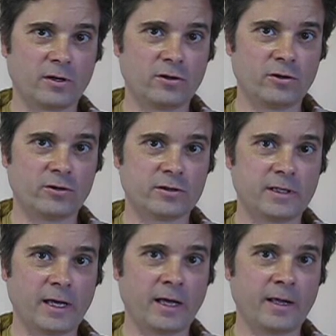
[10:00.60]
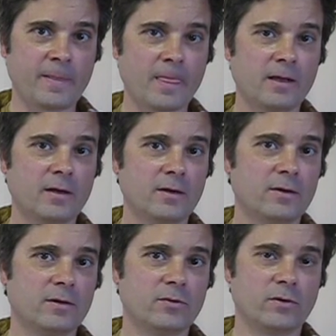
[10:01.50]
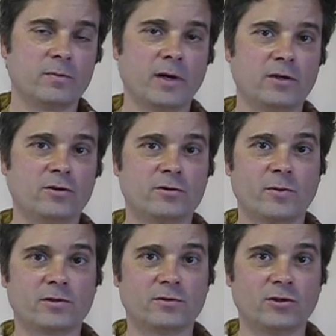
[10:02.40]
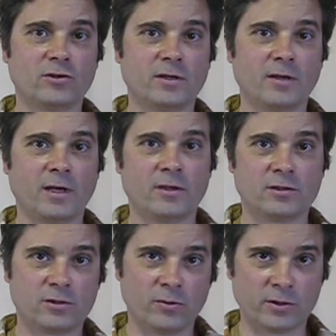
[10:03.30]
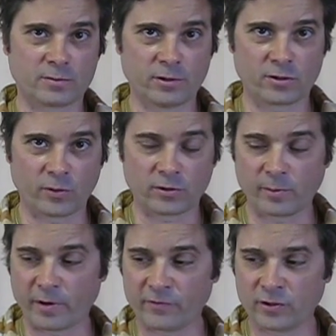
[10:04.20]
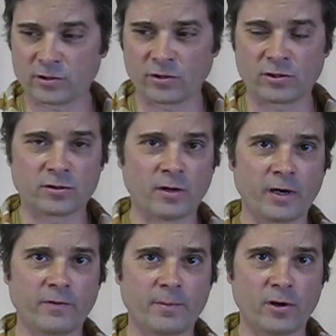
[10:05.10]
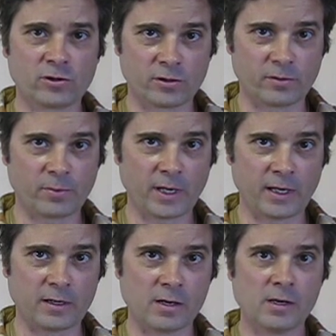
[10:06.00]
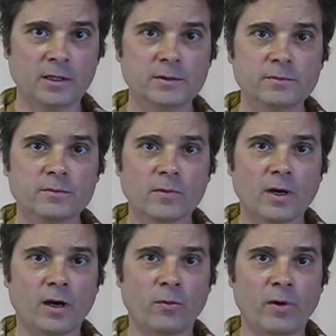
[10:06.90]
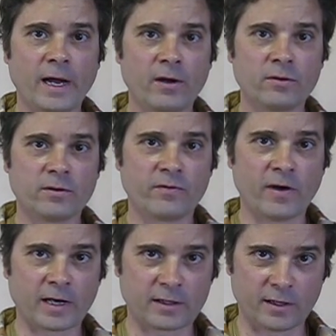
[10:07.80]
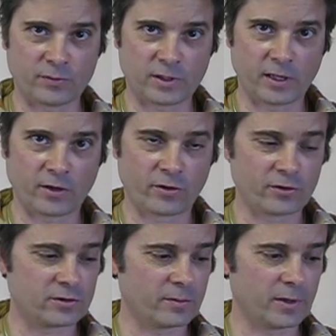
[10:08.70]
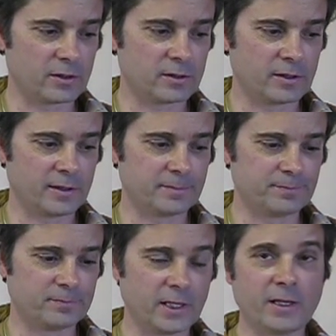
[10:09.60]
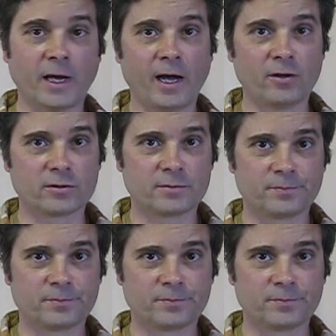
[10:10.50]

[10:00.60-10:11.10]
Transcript: new year's day with my new year's resolution and this two inch splinter went through my foot so there's a lot of emotional pain around the fact that i was getting hurt so much um, in the house